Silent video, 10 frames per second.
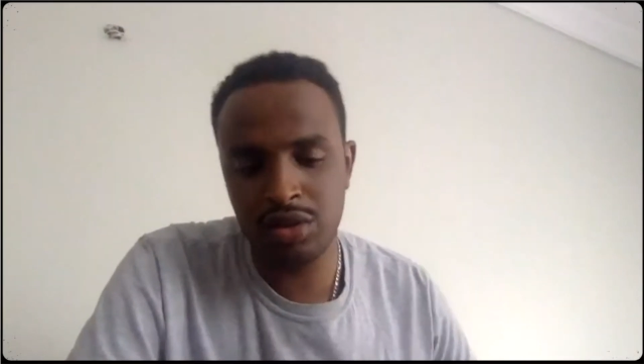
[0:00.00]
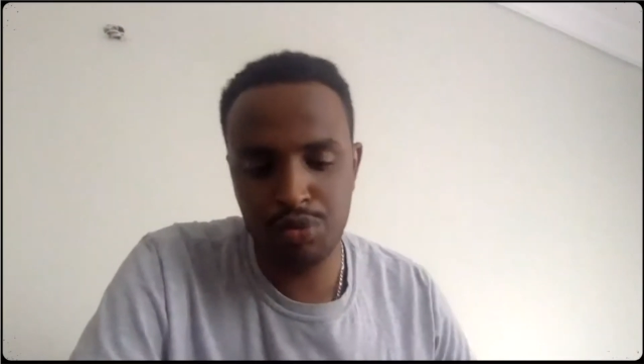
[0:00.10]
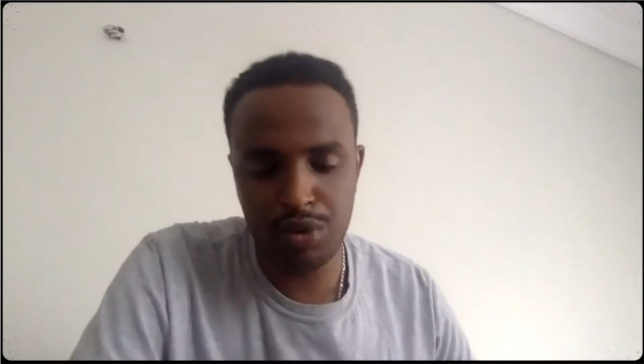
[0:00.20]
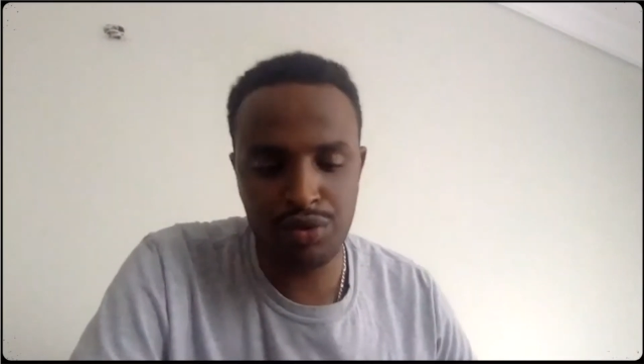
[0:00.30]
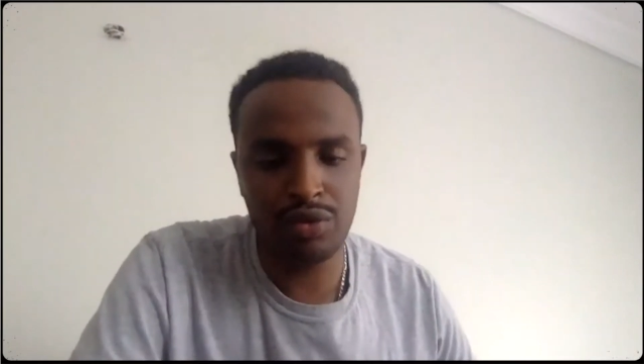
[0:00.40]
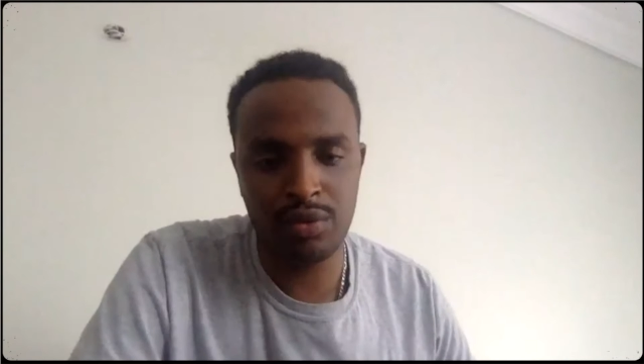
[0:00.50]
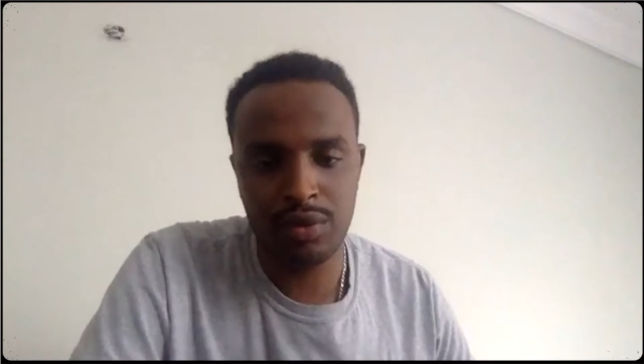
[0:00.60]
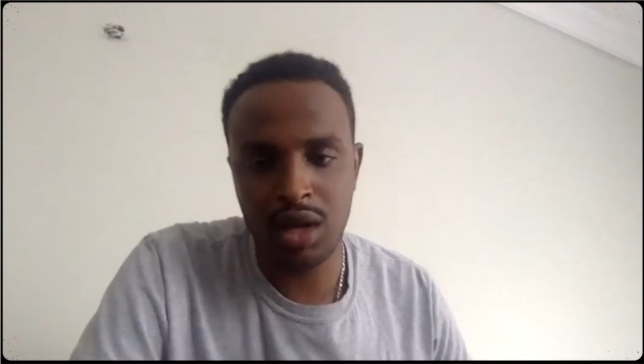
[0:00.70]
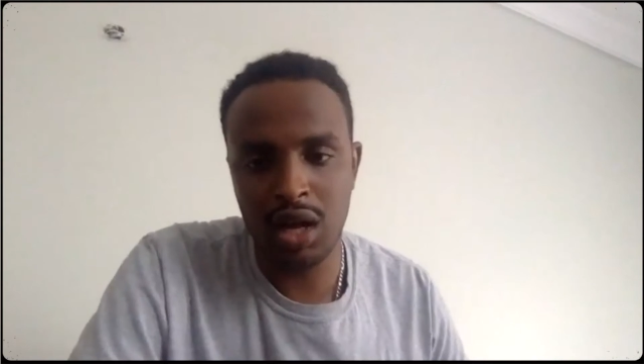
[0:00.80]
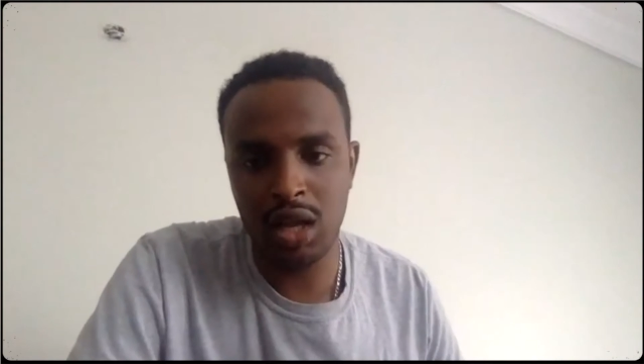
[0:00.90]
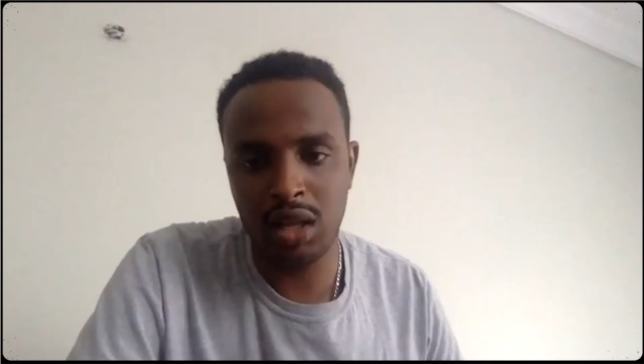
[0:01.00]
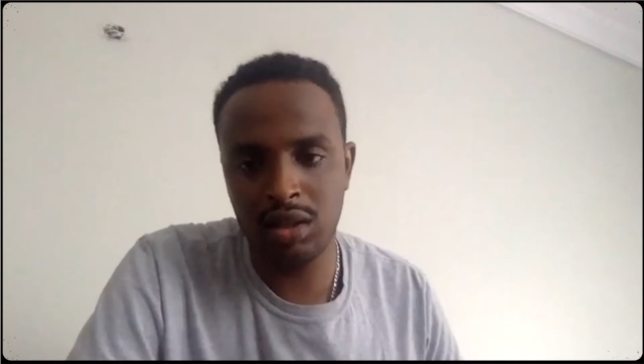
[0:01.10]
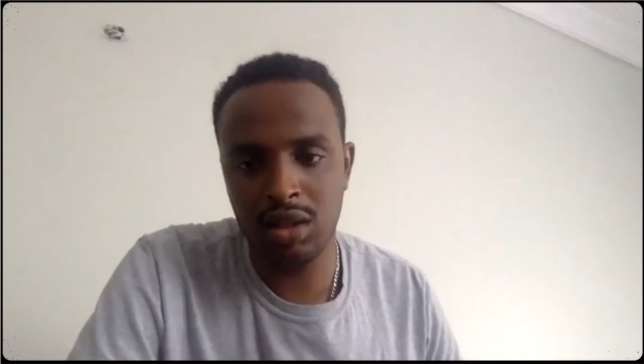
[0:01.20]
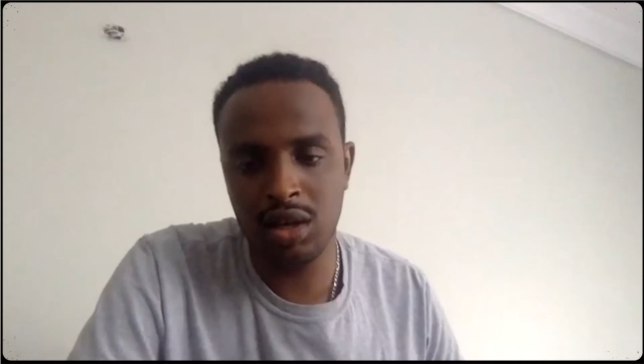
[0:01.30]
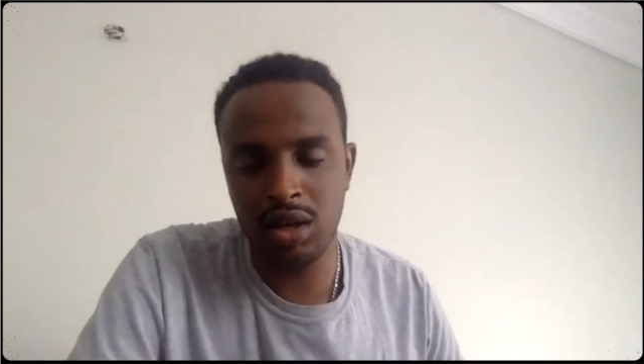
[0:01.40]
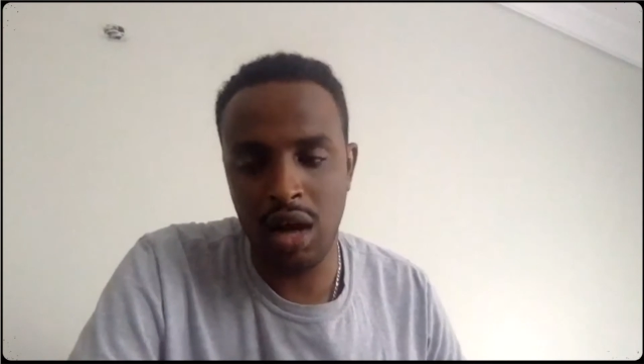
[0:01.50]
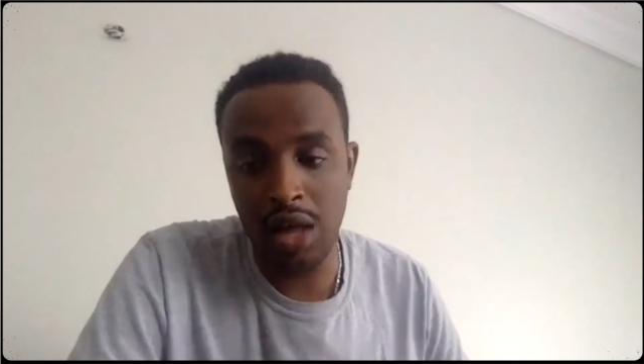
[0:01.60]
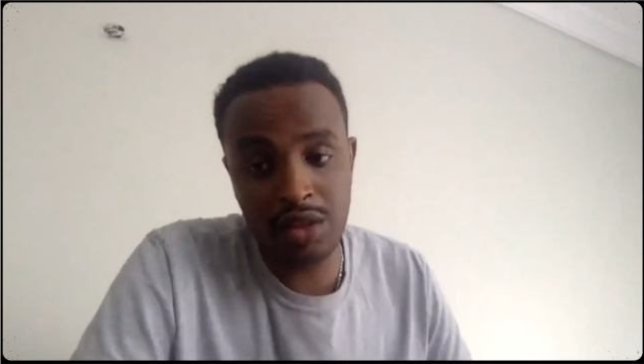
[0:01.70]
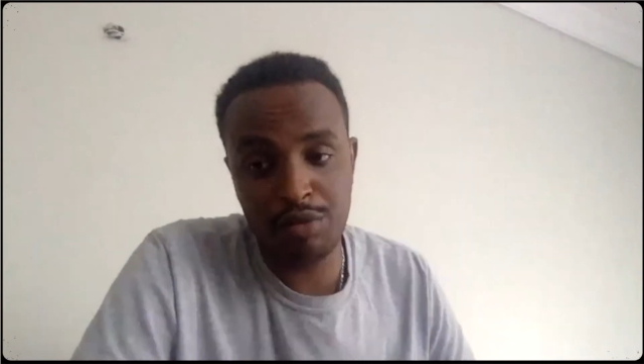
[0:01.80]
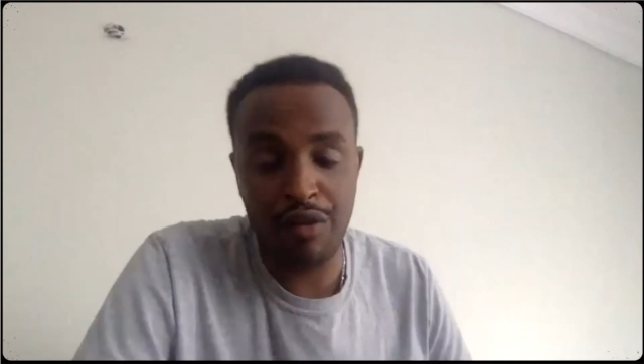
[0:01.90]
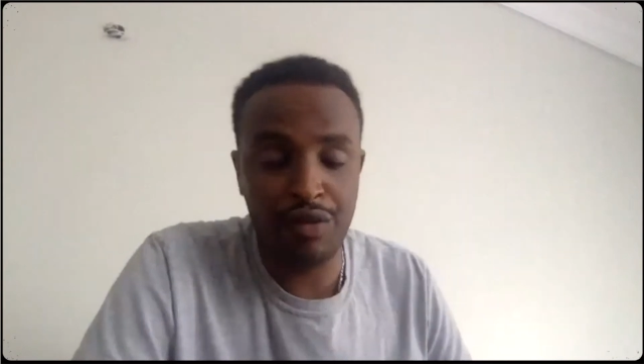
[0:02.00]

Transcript: beautiful, and I think my